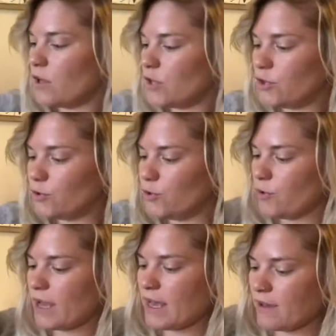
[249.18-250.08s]
You
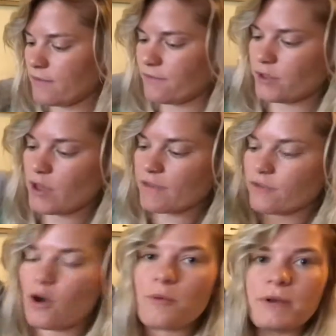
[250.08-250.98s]
have
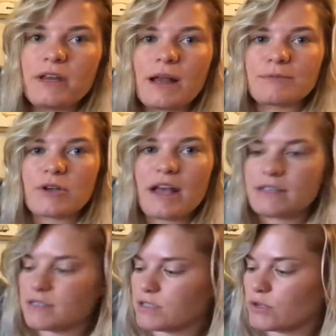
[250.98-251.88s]
to open it up, so it
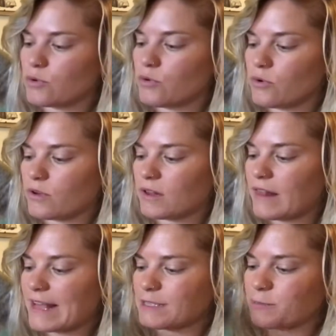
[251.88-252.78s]
has this cool
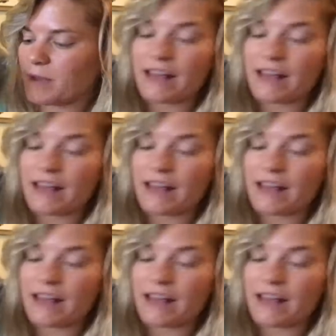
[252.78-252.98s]
clasp.